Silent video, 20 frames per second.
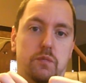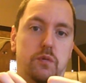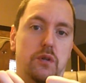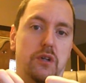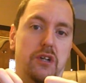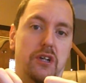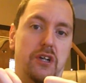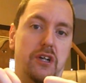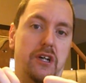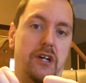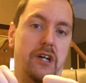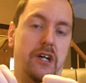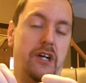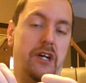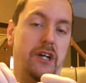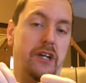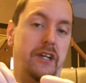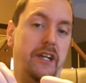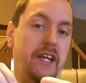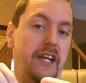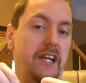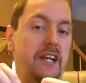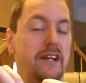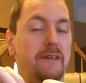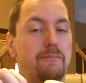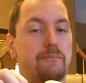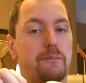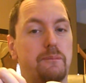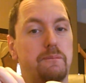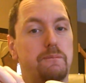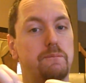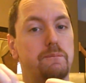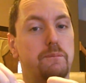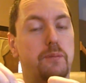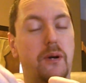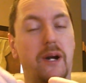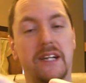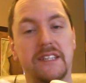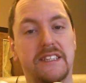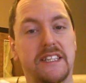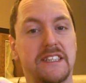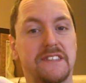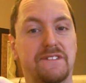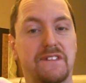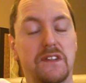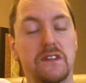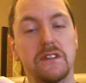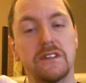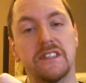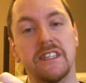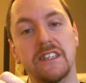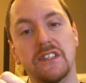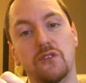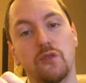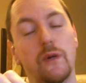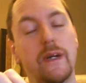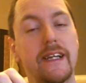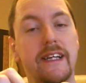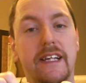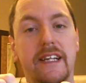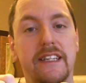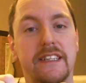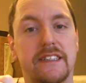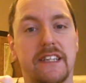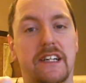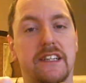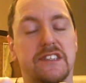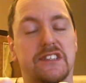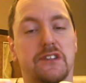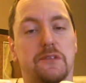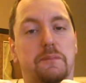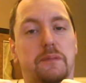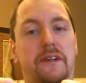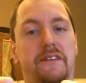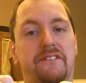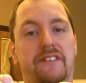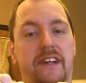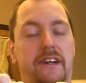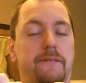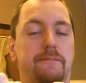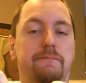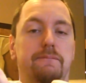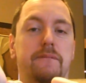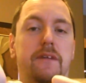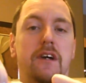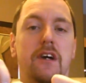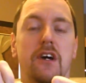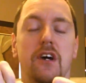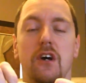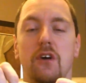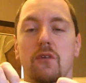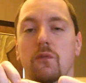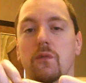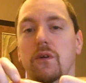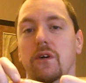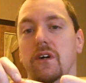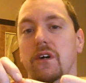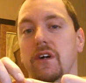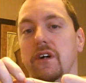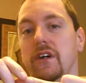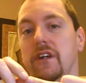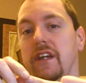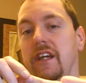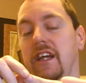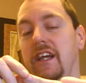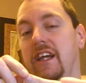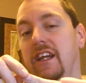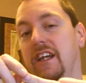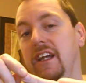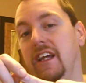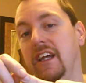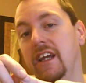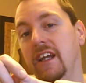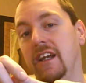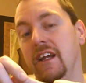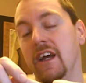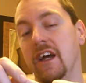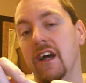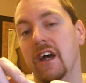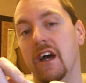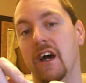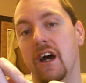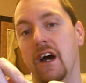Would eating processed foods and Twinkies also prevail? Would eating